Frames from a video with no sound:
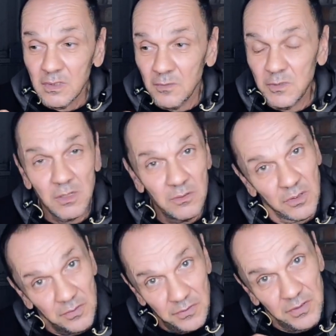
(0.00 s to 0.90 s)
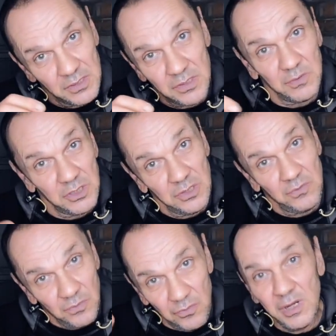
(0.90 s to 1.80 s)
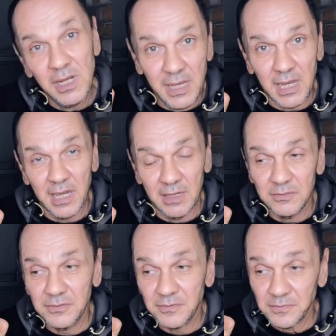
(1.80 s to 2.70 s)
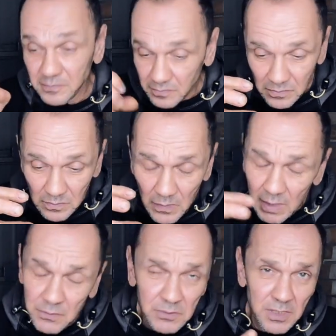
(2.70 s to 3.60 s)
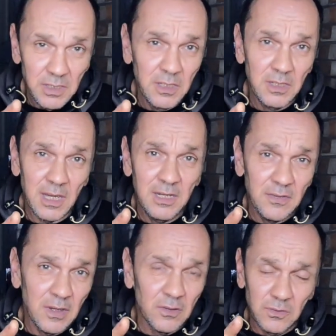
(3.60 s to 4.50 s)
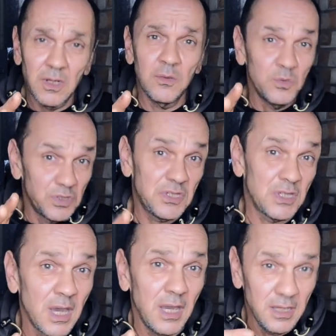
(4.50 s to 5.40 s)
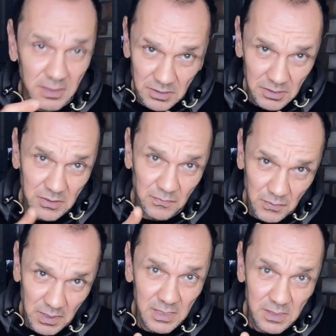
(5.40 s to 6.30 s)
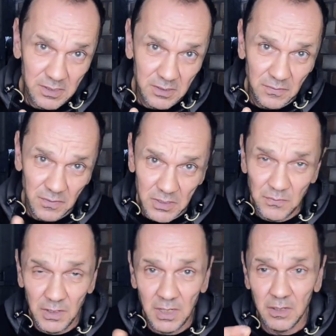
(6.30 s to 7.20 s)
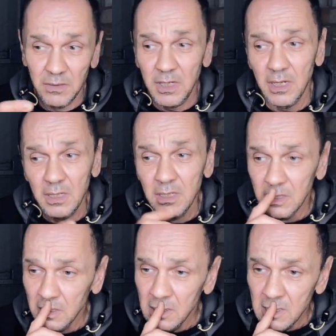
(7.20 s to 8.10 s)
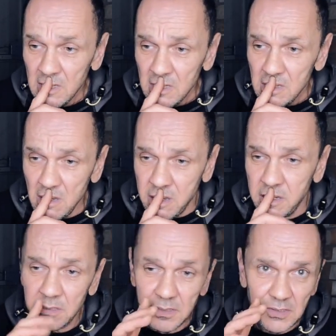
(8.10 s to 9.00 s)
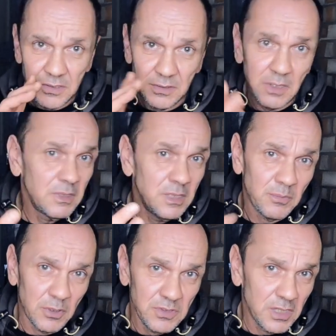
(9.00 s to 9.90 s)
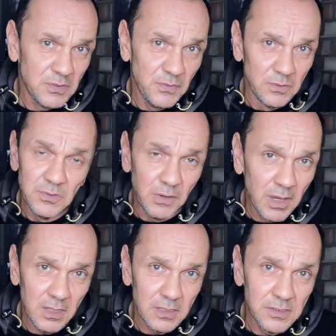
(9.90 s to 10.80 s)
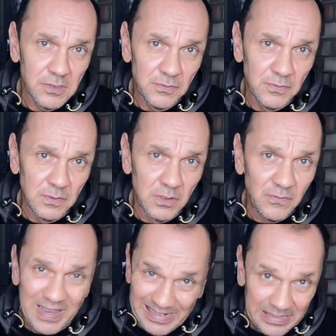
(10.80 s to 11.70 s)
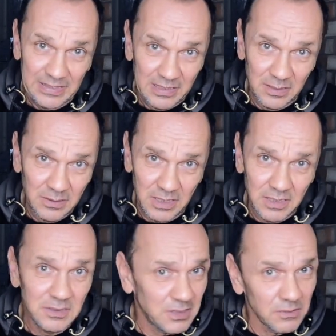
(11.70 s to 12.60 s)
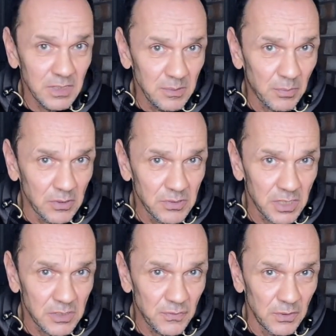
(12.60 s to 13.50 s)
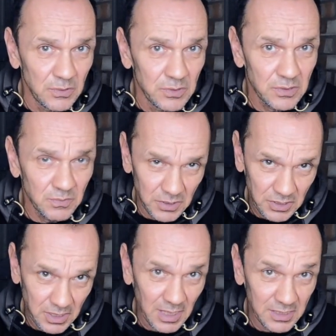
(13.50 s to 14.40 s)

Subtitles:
and we don't look at the things that we should really have. If there was anything I would say just for the end of this video, okay, is that don't eat processed foods regardless of anything, okay? Don't eat processed foods, which